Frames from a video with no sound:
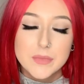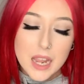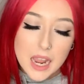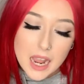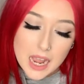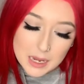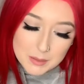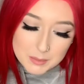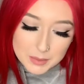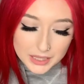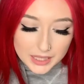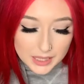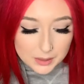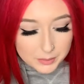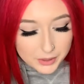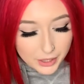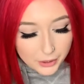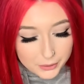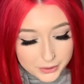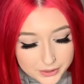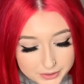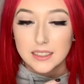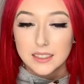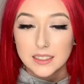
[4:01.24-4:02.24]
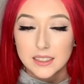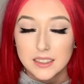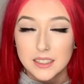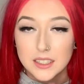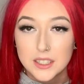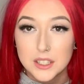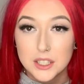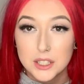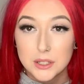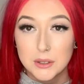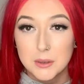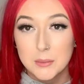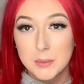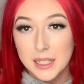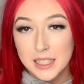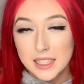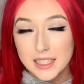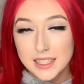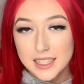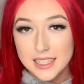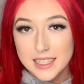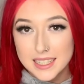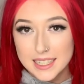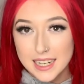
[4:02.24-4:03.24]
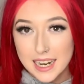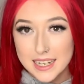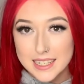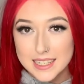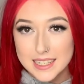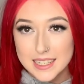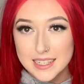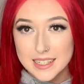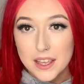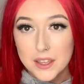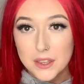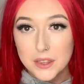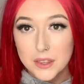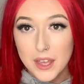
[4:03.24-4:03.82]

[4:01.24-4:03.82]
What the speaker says: I'ma keep going. So in many of these cases,